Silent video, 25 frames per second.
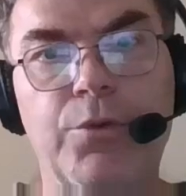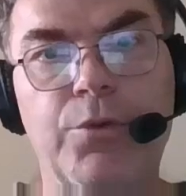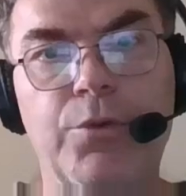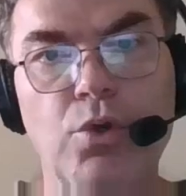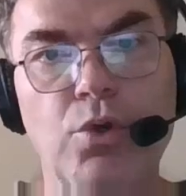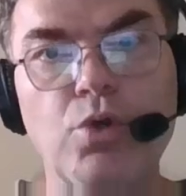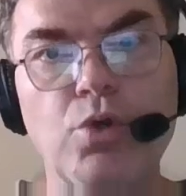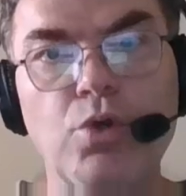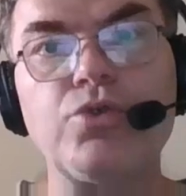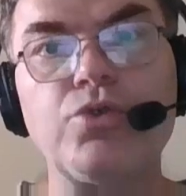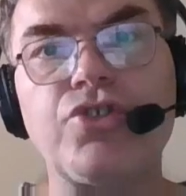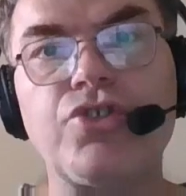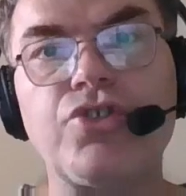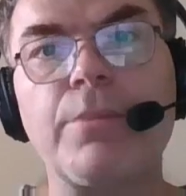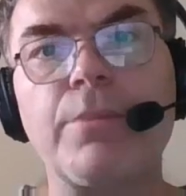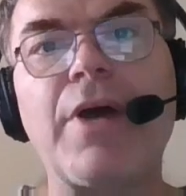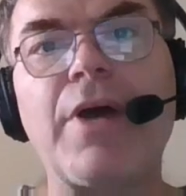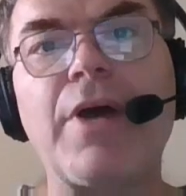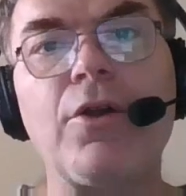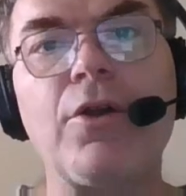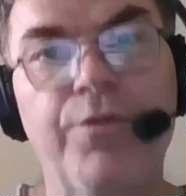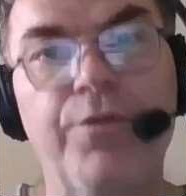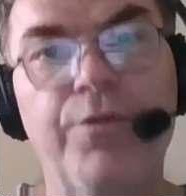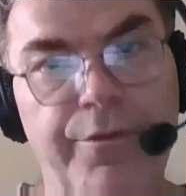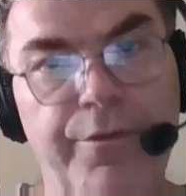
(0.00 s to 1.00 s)
use some
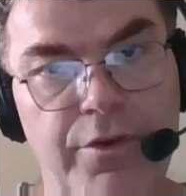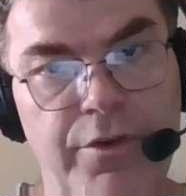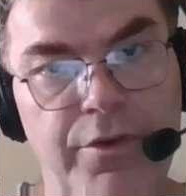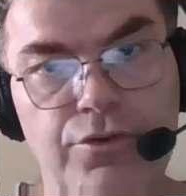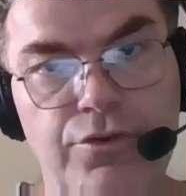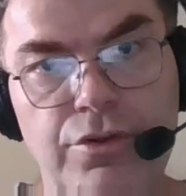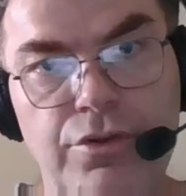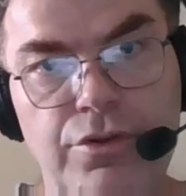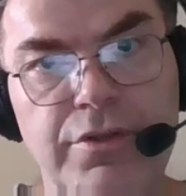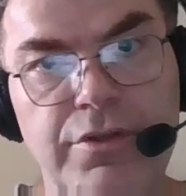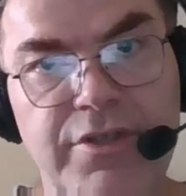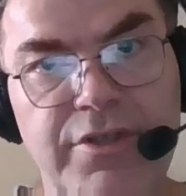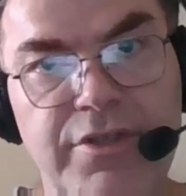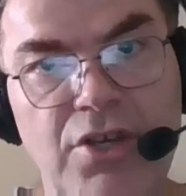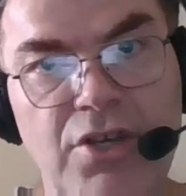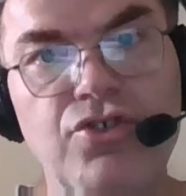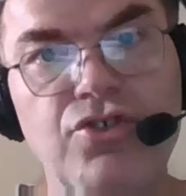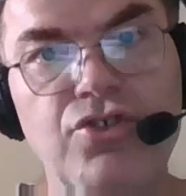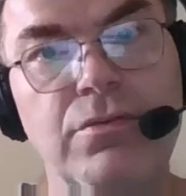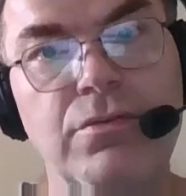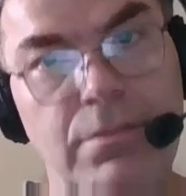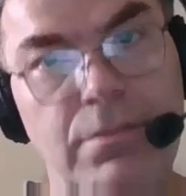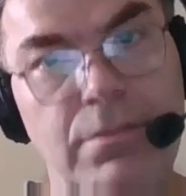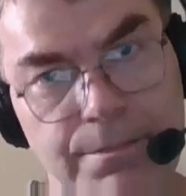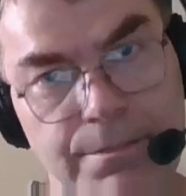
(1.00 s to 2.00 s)
kind of a
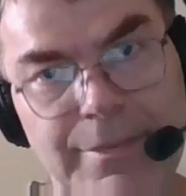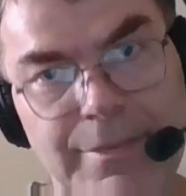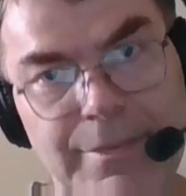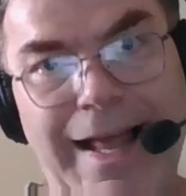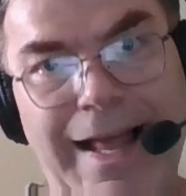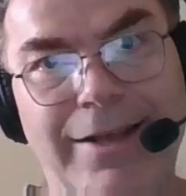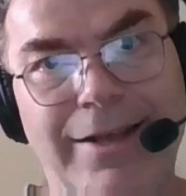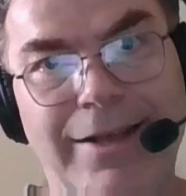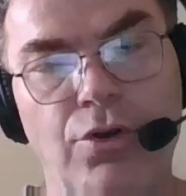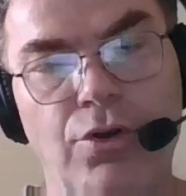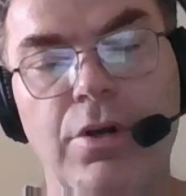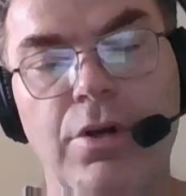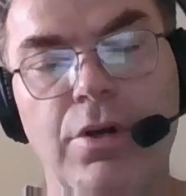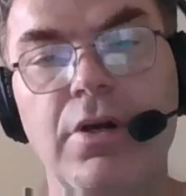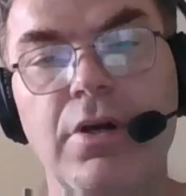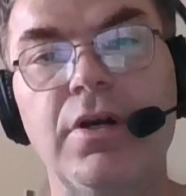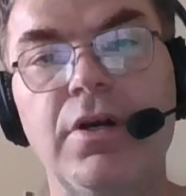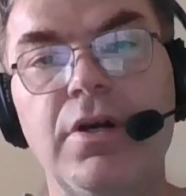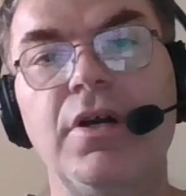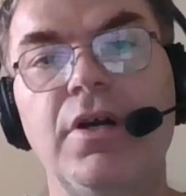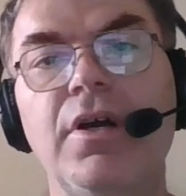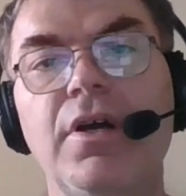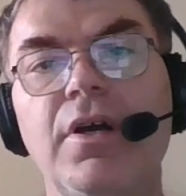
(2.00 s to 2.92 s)
virtualization like Docker